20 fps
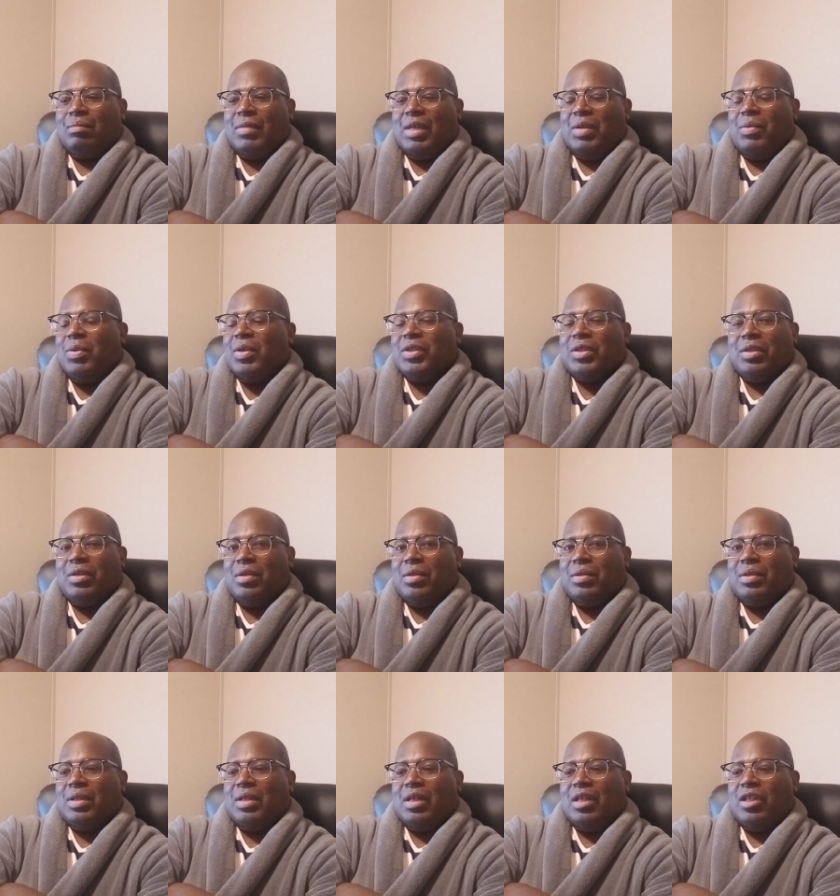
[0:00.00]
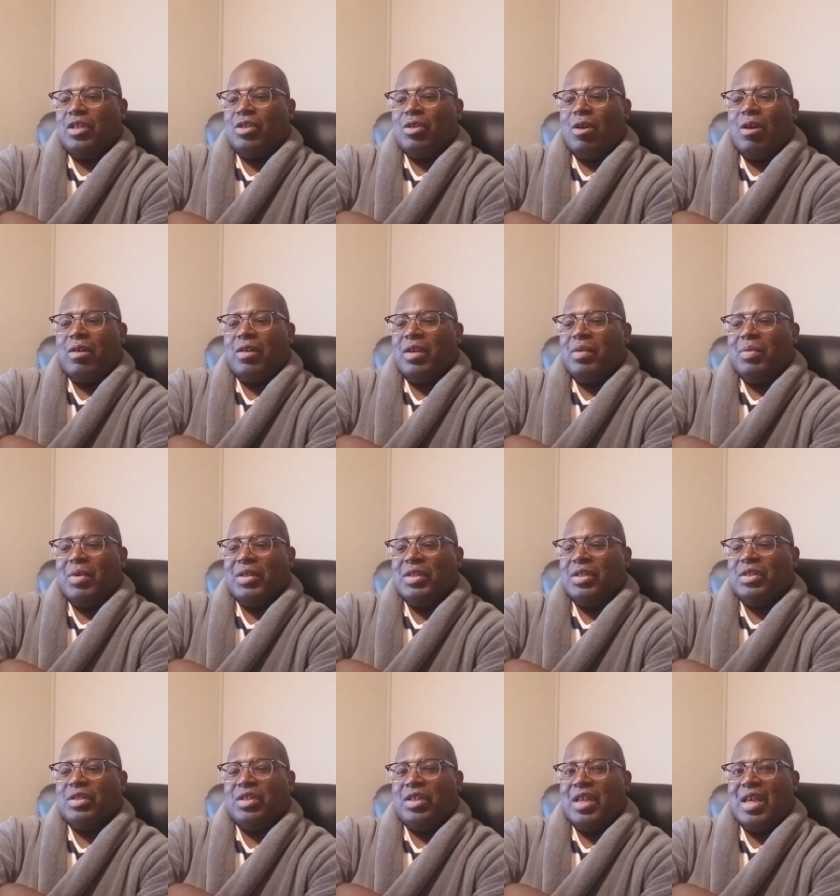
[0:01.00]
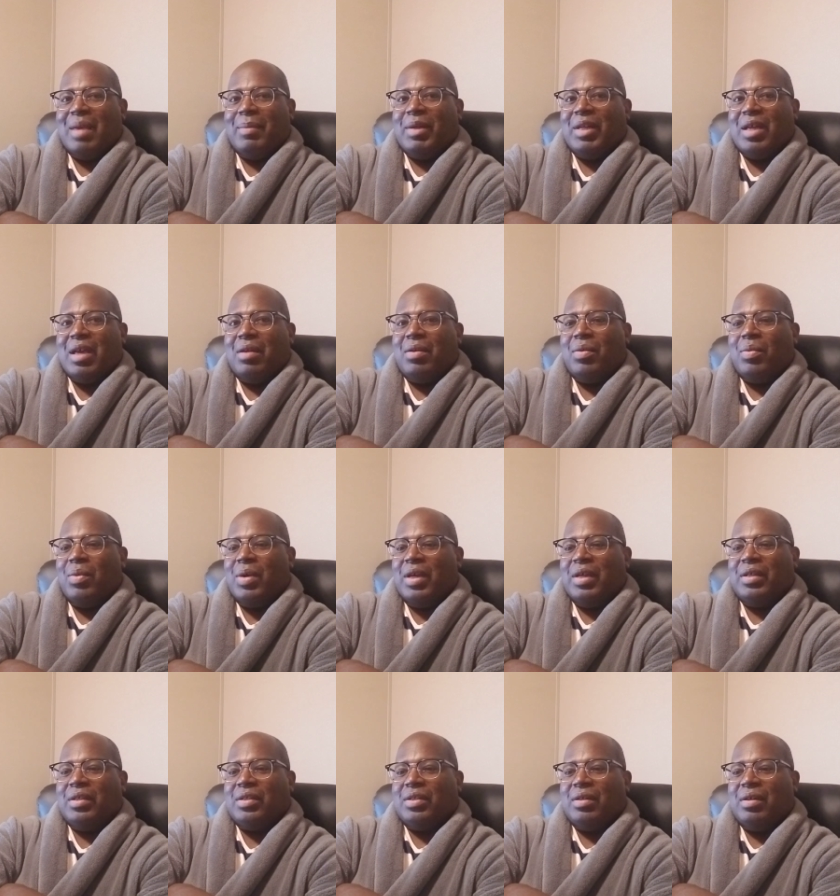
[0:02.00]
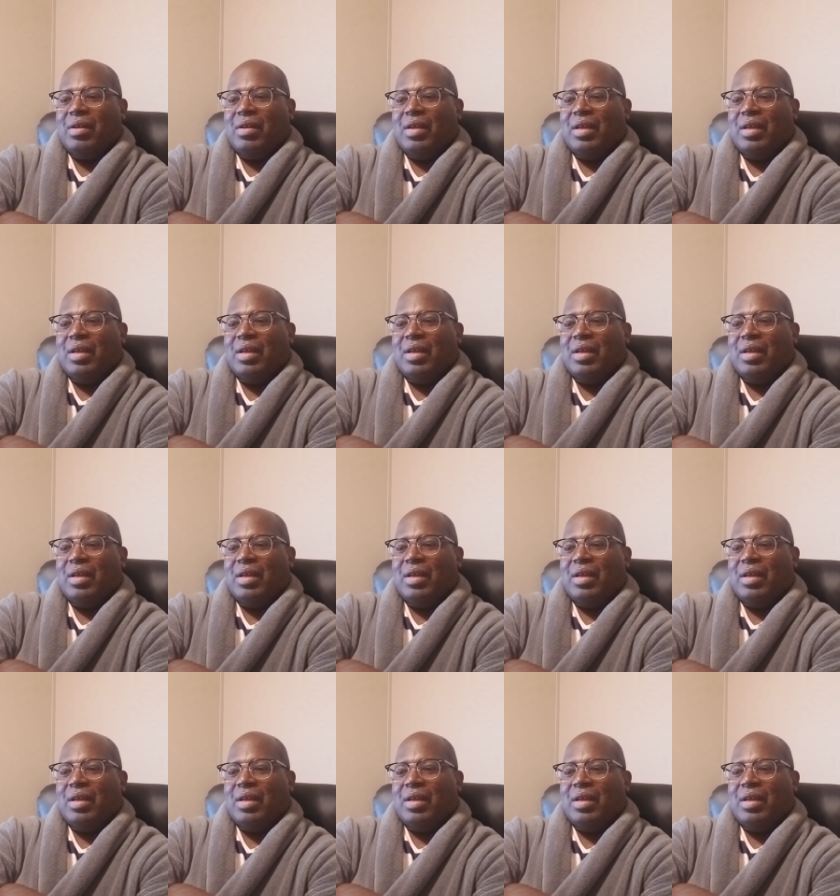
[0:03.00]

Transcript: He wasn't using any chalk. He wasn't slamming down the weights here.